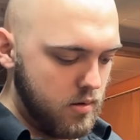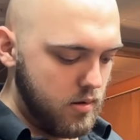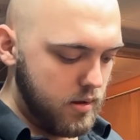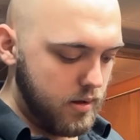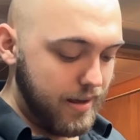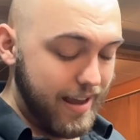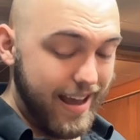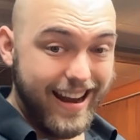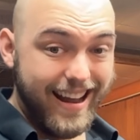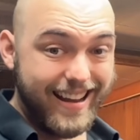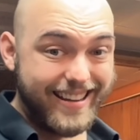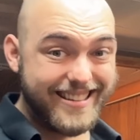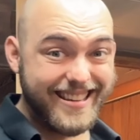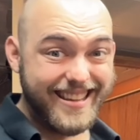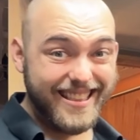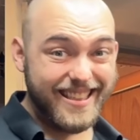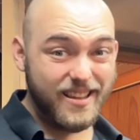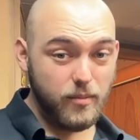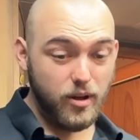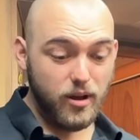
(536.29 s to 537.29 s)
and I see
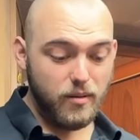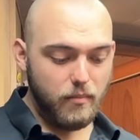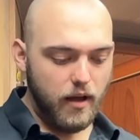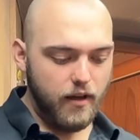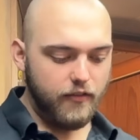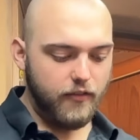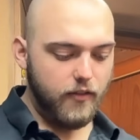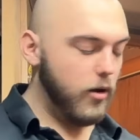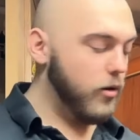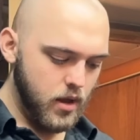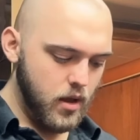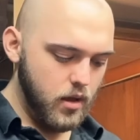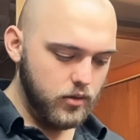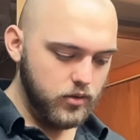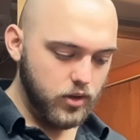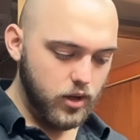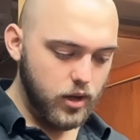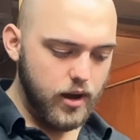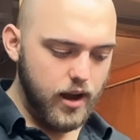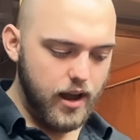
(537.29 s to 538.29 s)
them on my phone. So
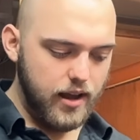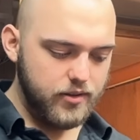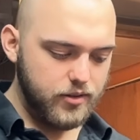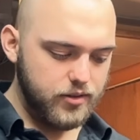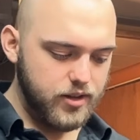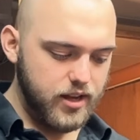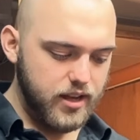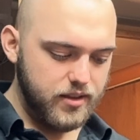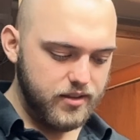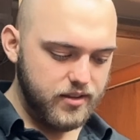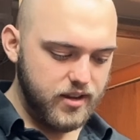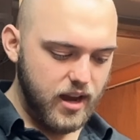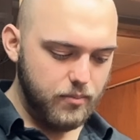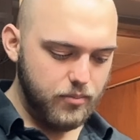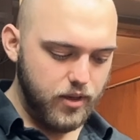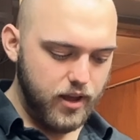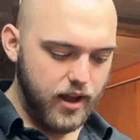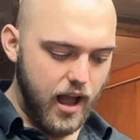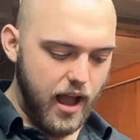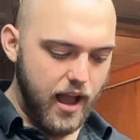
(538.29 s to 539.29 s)
you guys are seeing the same
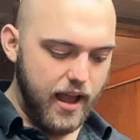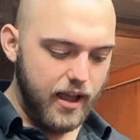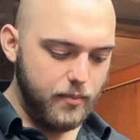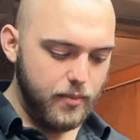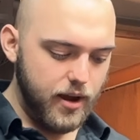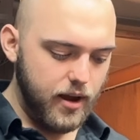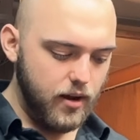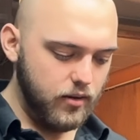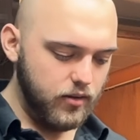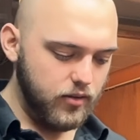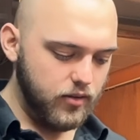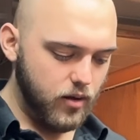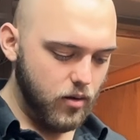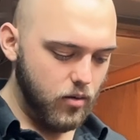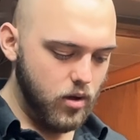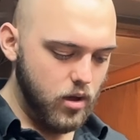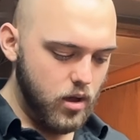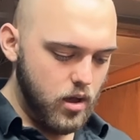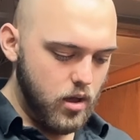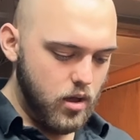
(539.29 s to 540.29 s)
thing I am here. So
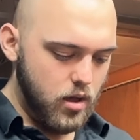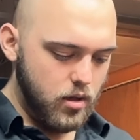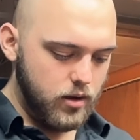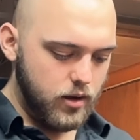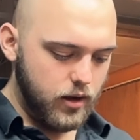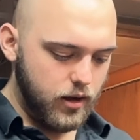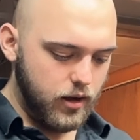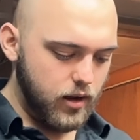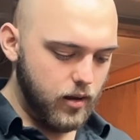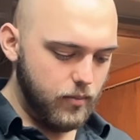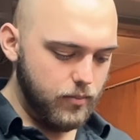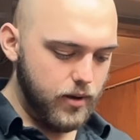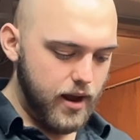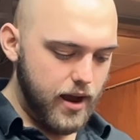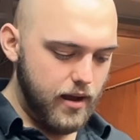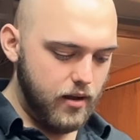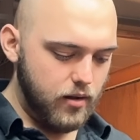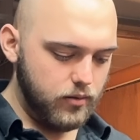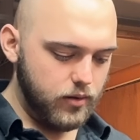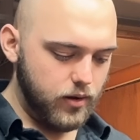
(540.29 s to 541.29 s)
I'm going to come
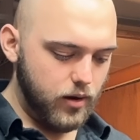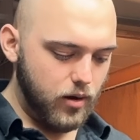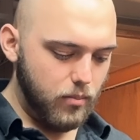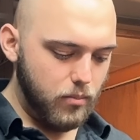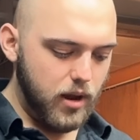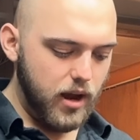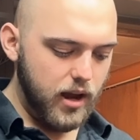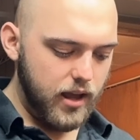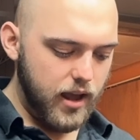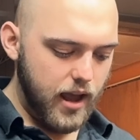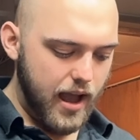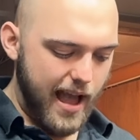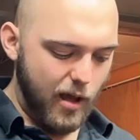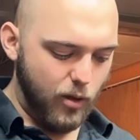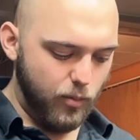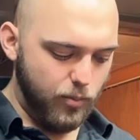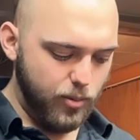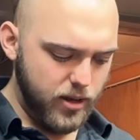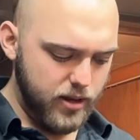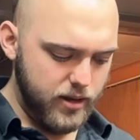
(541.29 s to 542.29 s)
down, go to Media
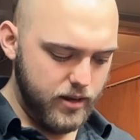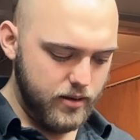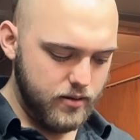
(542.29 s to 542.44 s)
Output,